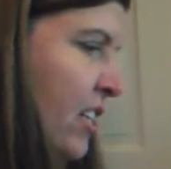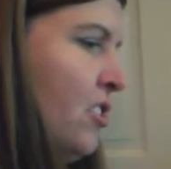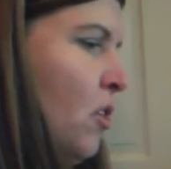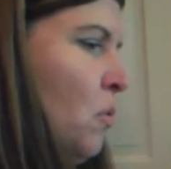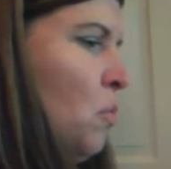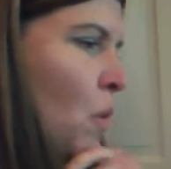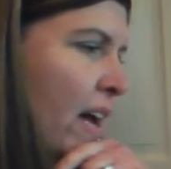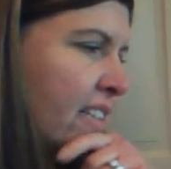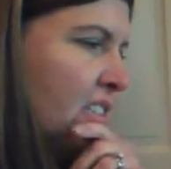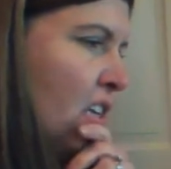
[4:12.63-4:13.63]
So
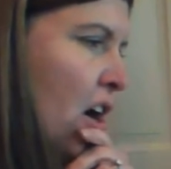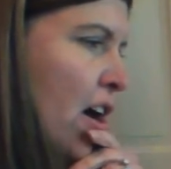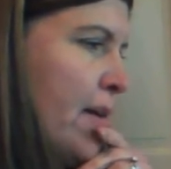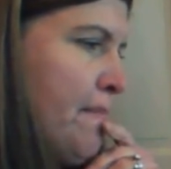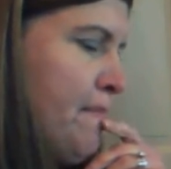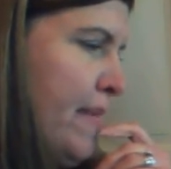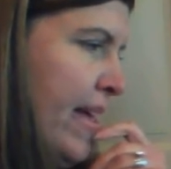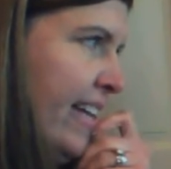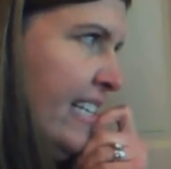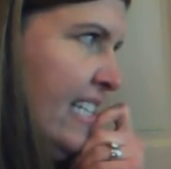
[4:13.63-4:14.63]
what's our
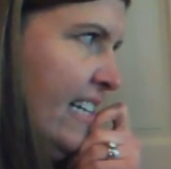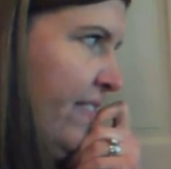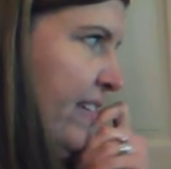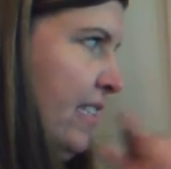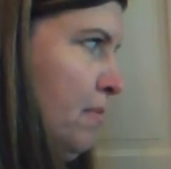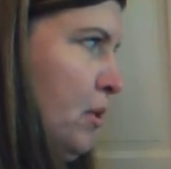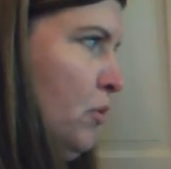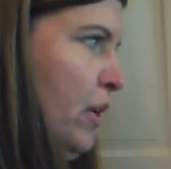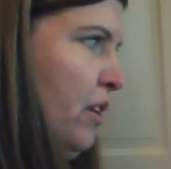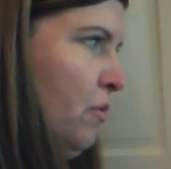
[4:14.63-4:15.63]
big difference
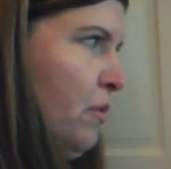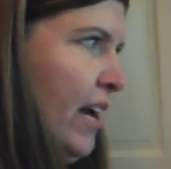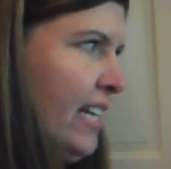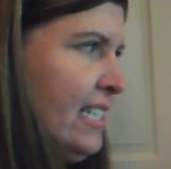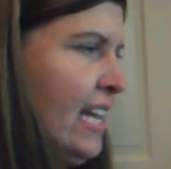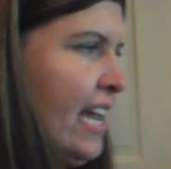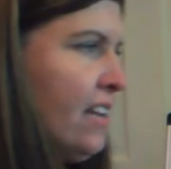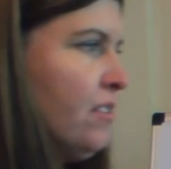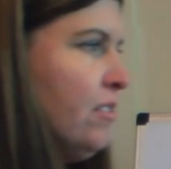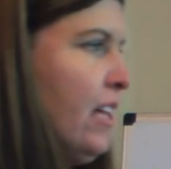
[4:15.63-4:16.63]
between a
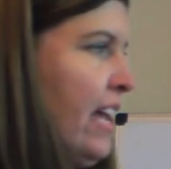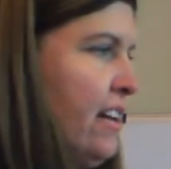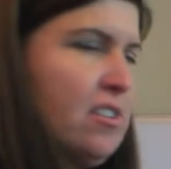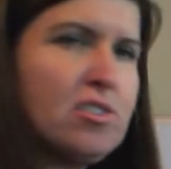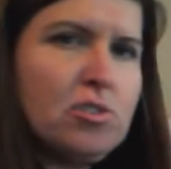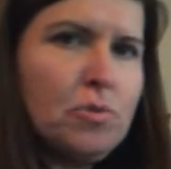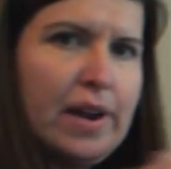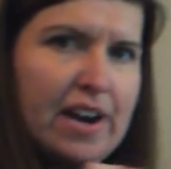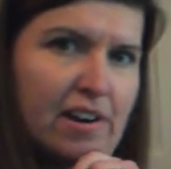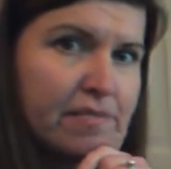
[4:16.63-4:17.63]
rectangle and a
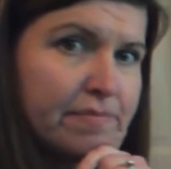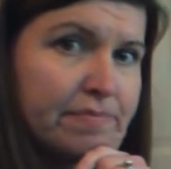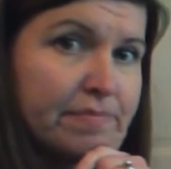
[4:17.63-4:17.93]
square?